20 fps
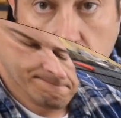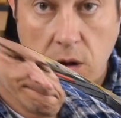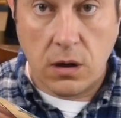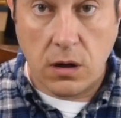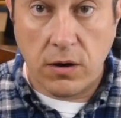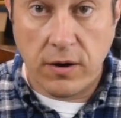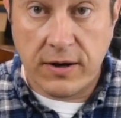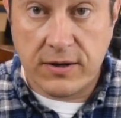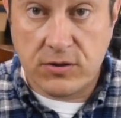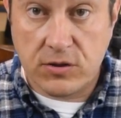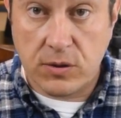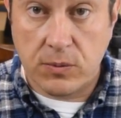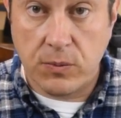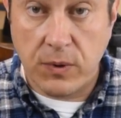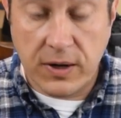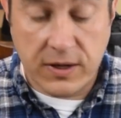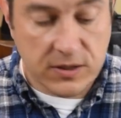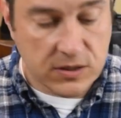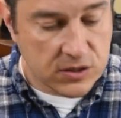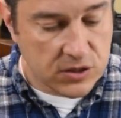Alright, so I'm
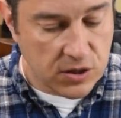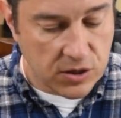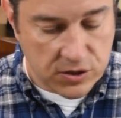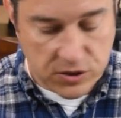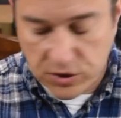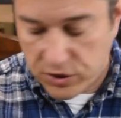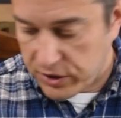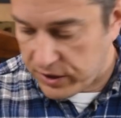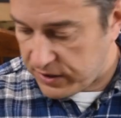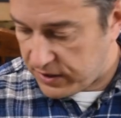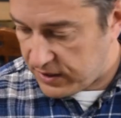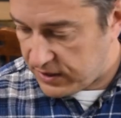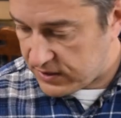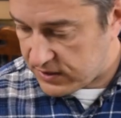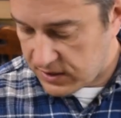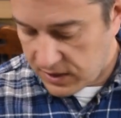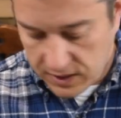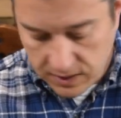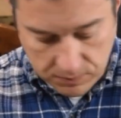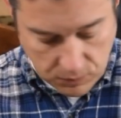ready to start turning
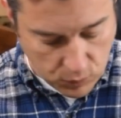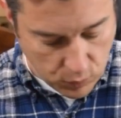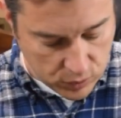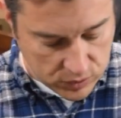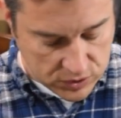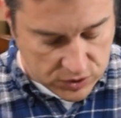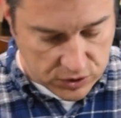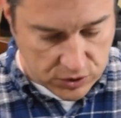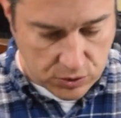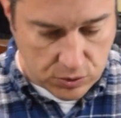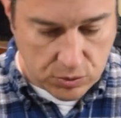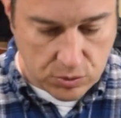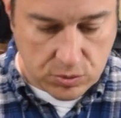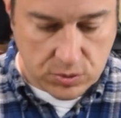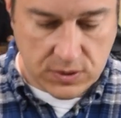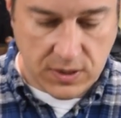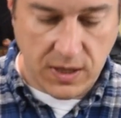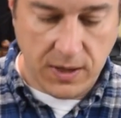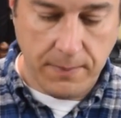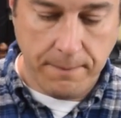this. I'm going to
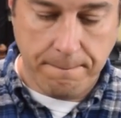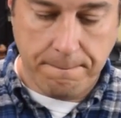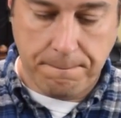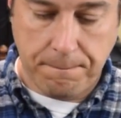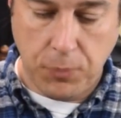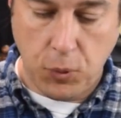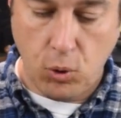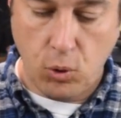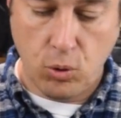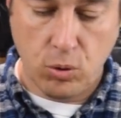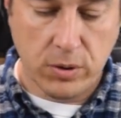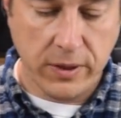use a bowl